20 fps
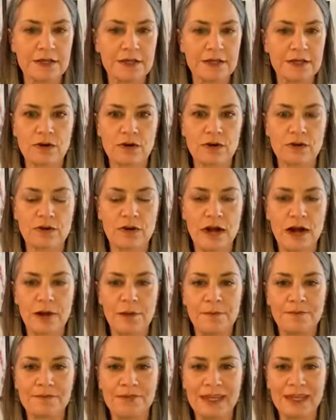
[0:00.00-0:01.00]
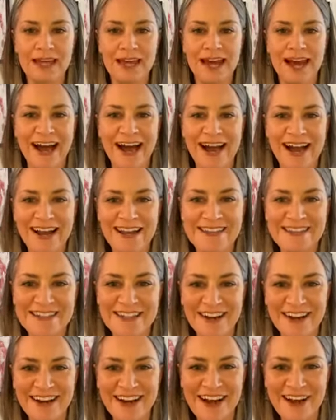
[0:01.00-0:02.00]
So, hi
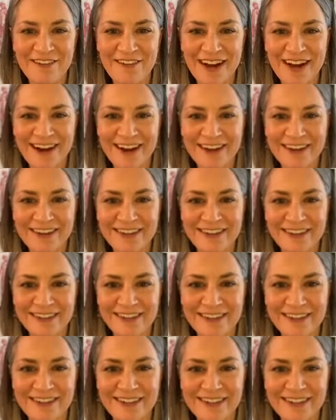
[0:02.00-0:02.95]
Sari, how are you?